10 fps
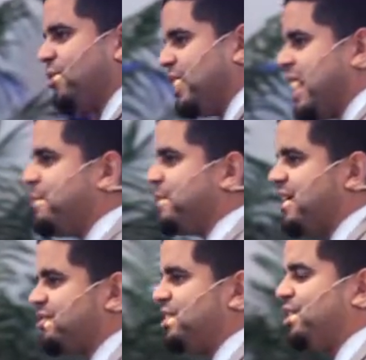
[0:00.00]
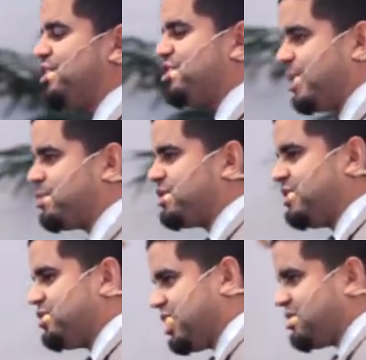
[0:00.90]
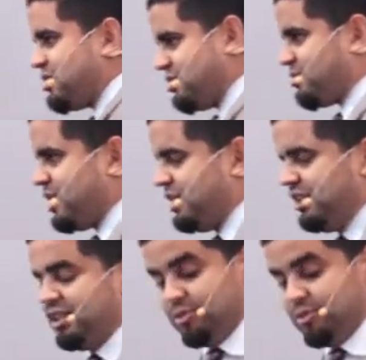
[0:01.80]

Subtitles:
What happened after the deception of Genesis 3?